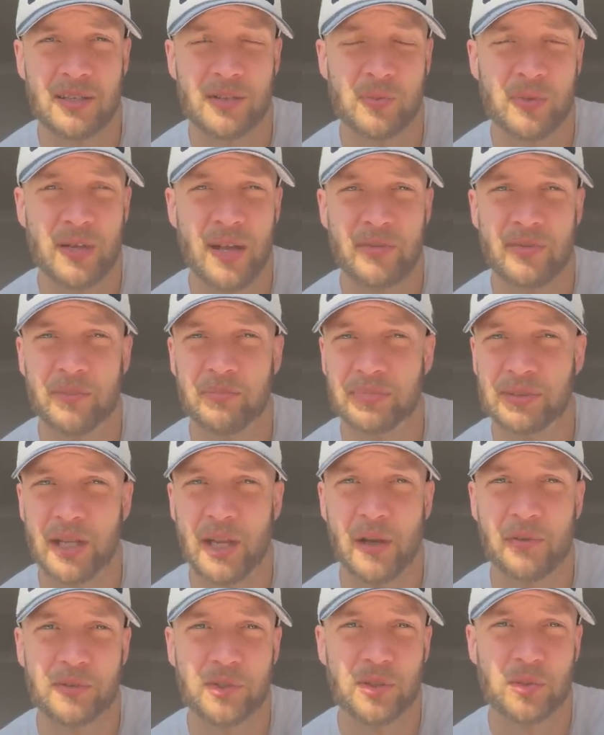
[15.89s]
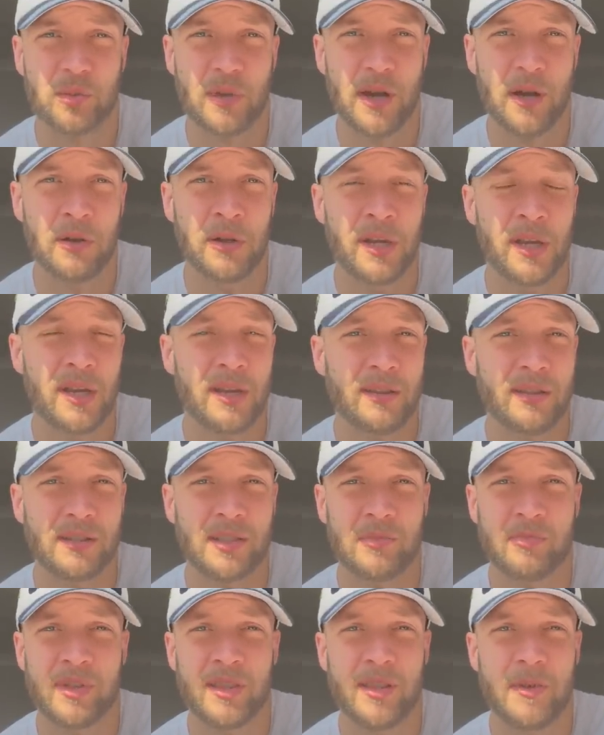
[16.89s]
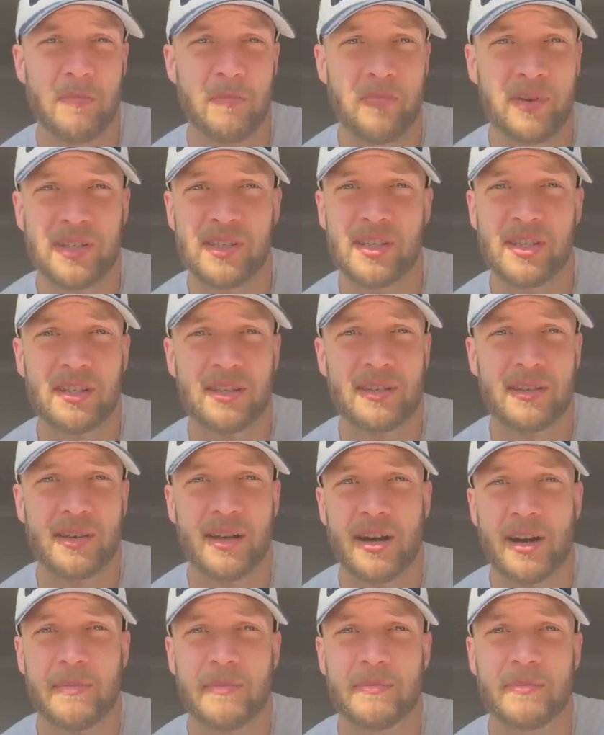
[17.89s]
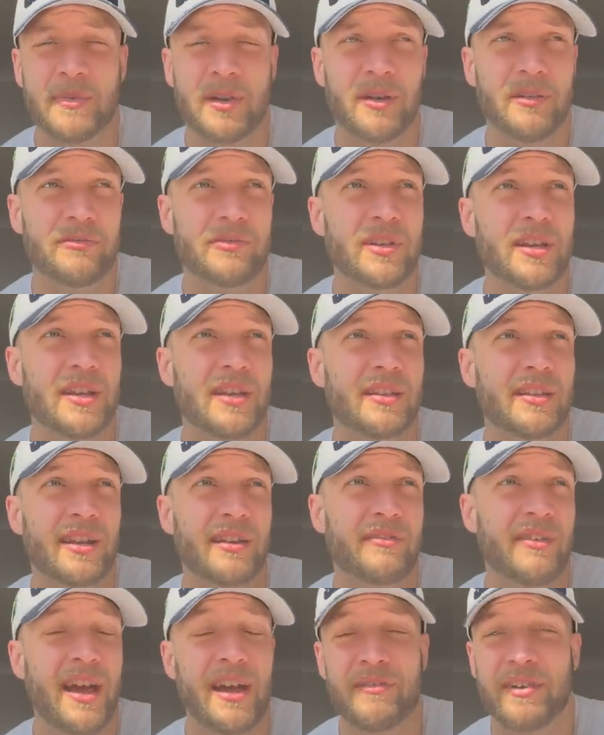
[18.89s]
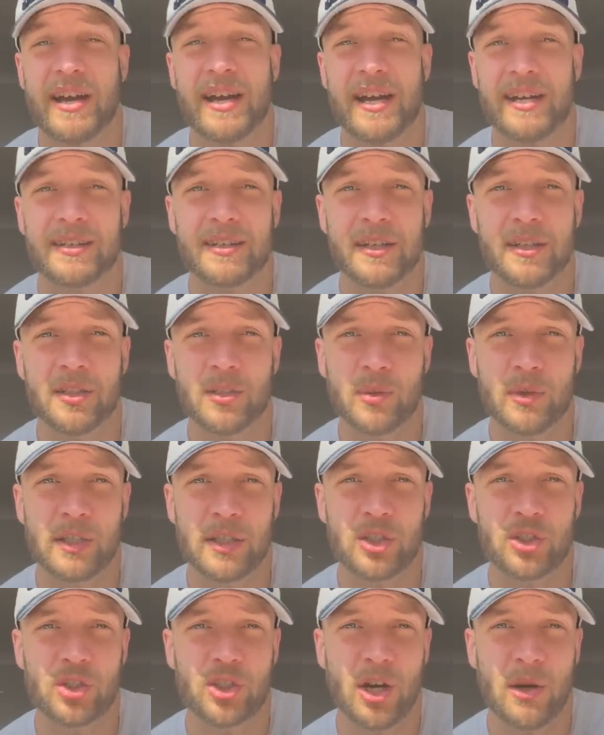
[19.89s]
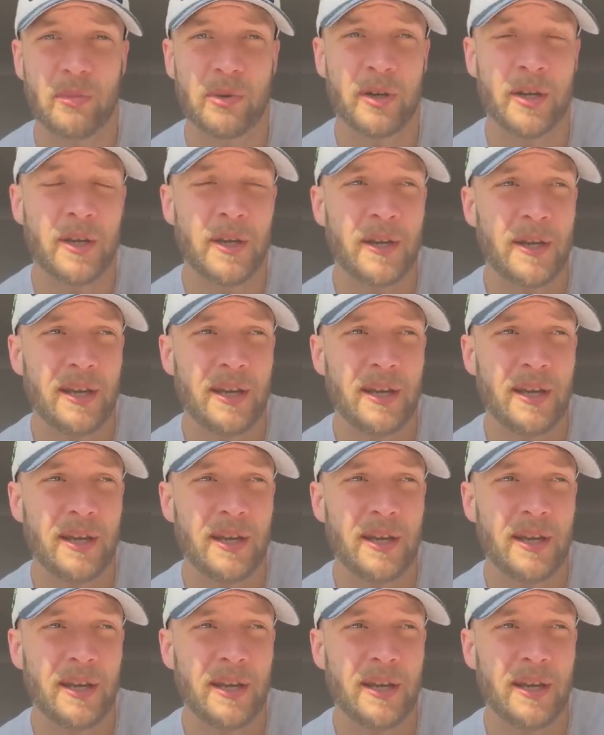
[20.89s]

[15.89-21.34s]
It's when you have the playoffs as well. This has been the busiest time of year that I've ever had doing this job.